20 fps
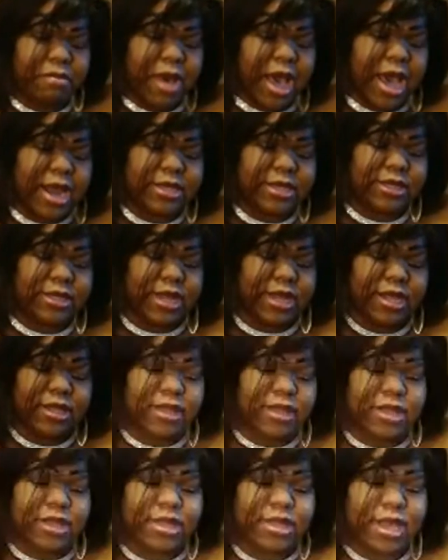modest and they
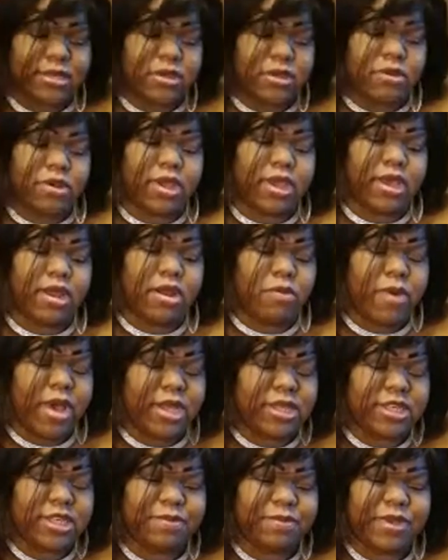think that's going to get
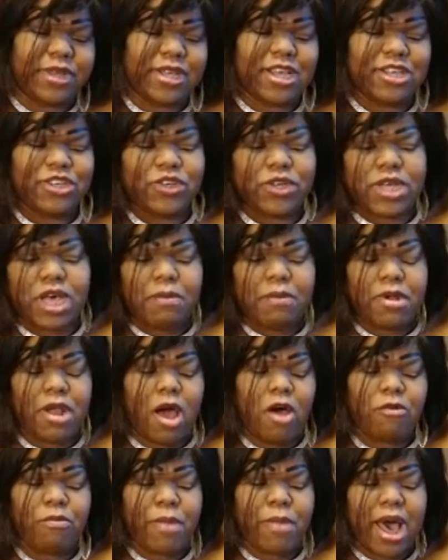away. Just because you're coming
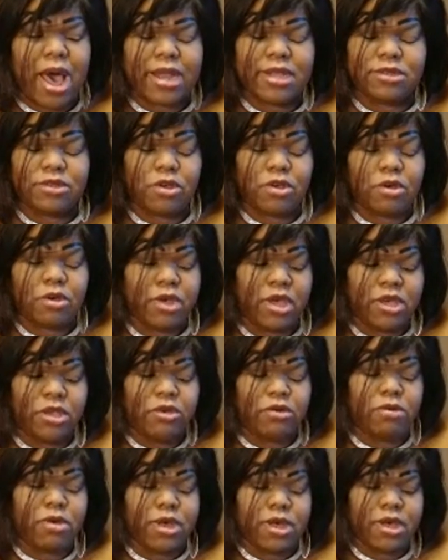off modest don't
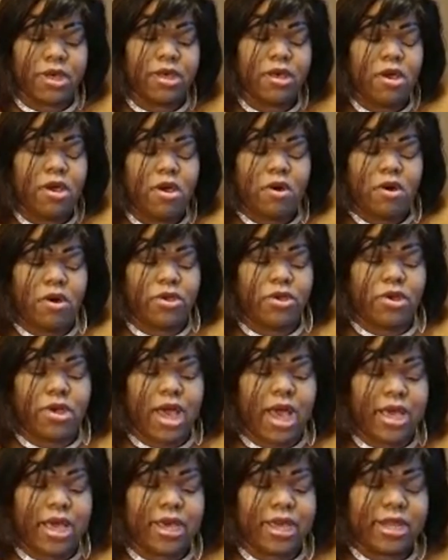mean you good or you
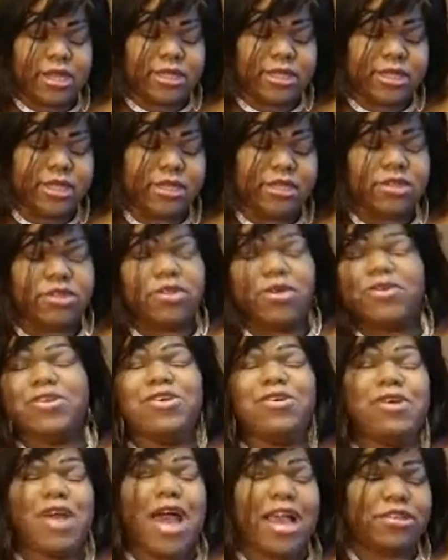got good intentions. So
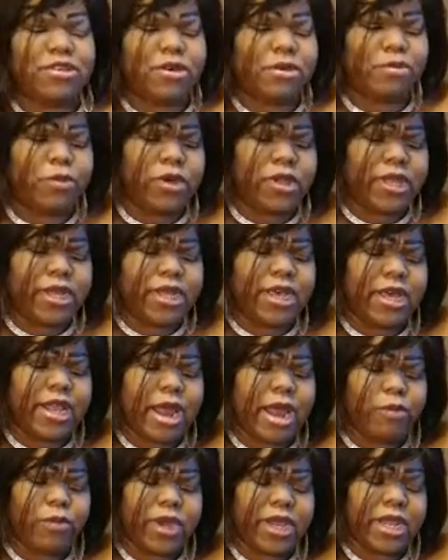you guys are really good
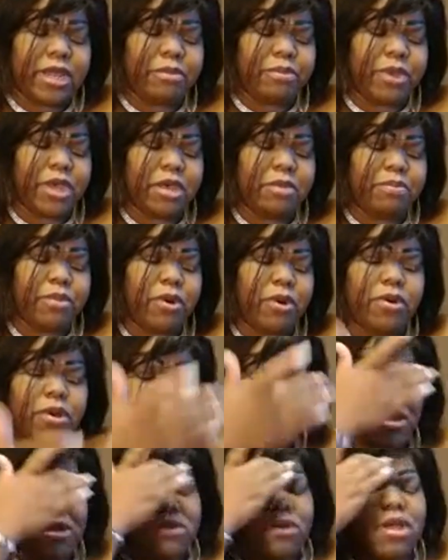at reading people.
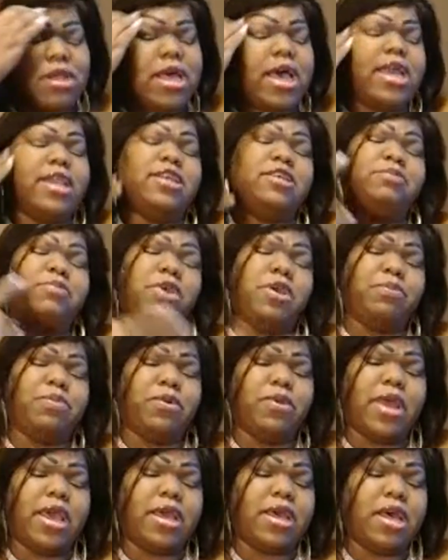So a lot of these
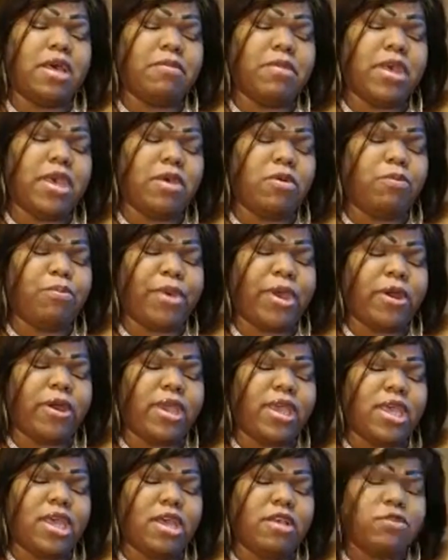people, they come in
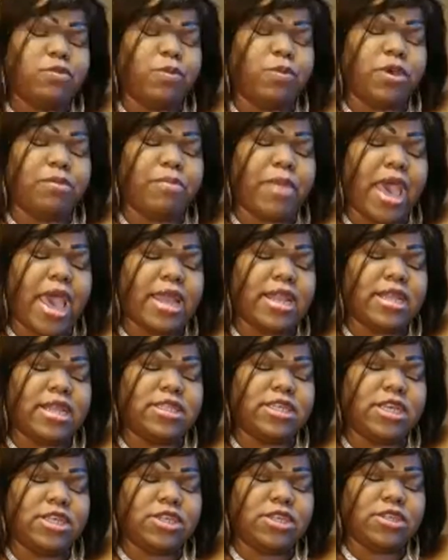bearing gifts with bad
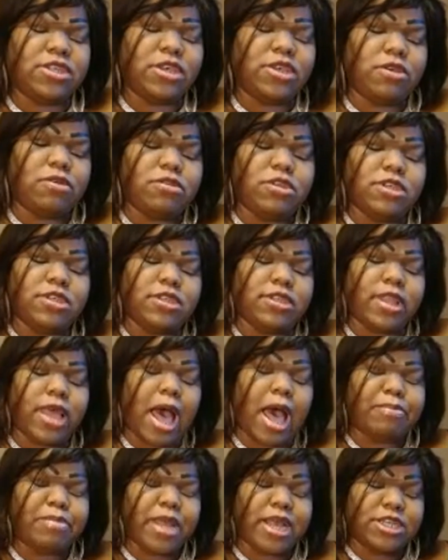intentions and you just
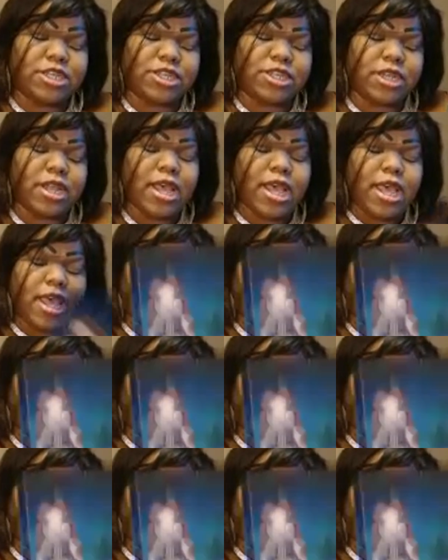stop that shit